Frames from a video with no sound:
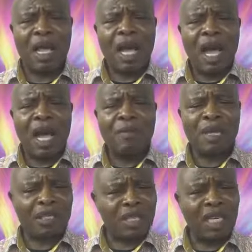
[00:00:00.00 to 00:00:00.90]
I'm, a, a
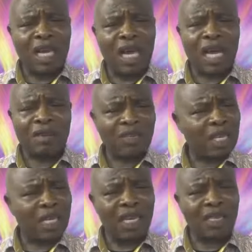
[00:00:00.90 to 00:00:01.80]
sinner. I have sinned
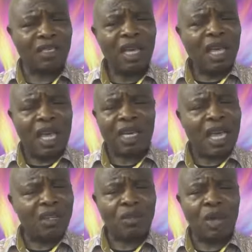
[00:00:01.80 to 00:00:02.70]
against,
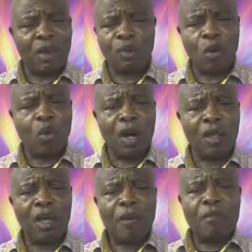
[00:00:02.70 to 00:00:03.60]
against you. I'm not
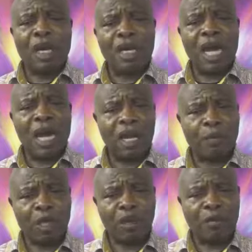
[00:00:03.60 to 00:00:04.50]
worthy, but now I
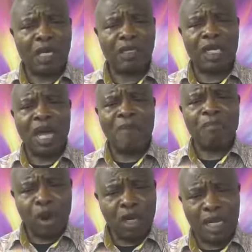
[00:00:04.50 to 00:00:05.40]
repent of my sin. I'm
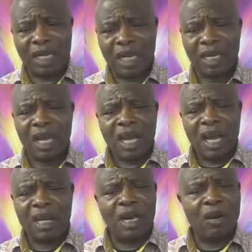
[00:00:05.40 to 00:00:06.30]
born again.
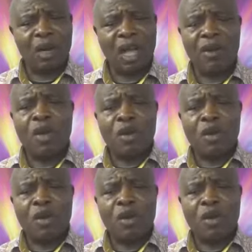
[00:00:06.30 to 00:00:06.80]
Hallelujah.